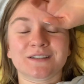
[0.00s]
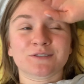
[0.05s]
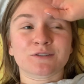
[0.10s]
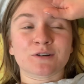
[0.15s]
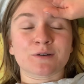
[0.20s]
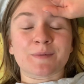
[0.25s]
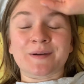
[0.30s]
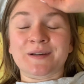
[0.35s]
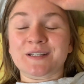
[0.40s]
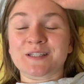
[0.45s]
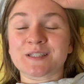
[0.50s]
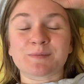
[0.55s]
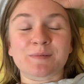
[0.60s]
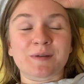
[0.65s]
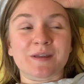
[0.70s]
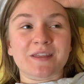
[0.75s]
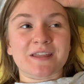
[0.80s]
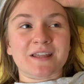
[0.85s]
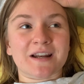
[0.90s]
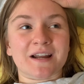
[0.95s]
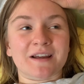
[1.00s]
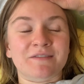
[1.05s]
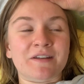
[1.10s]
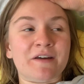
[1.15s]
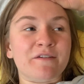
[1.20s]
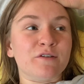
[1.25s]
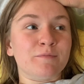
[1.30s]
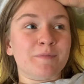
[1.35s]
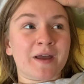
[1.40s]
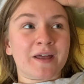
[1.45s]
reminds me that I've
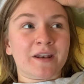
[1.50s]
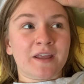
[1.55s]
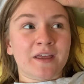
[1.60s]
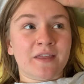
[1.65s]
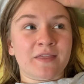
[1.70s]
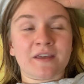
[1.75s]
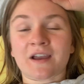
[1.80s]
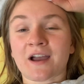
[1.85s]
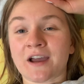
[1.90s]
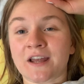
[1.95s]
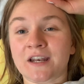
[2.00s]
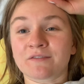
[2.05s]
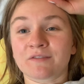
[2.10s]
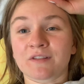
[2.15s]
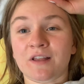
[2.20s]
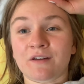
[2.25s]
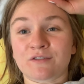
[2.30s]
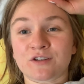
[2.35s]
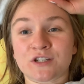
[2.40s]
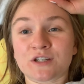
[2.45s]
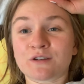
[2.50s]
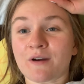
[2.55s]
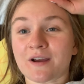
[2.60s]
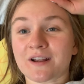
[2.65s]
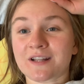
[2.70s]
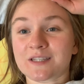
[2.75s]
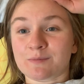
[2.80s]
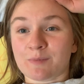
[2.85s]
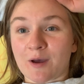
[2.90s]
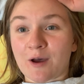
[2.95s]
never been in the kind of love she
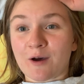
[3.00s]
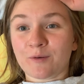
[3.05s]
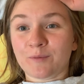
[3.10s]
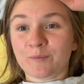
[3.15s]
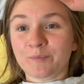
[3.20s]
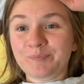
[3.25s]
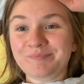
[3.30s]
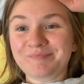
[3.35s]
writes about.